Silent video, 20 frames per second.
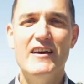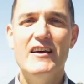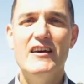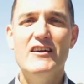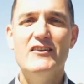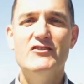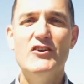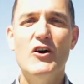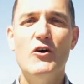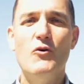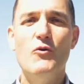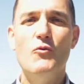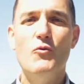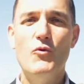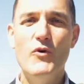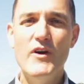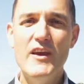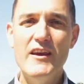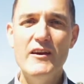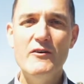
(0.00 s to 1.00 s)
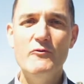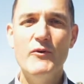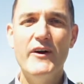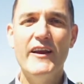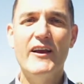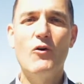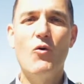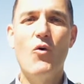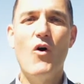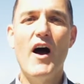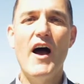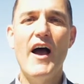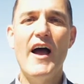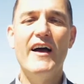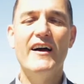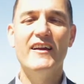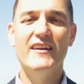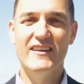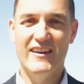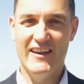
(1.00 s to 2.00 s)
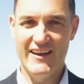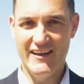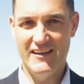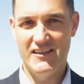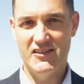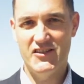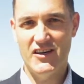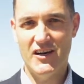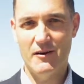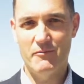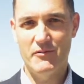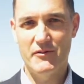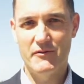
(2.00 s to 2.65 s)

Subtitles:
So we require leadership.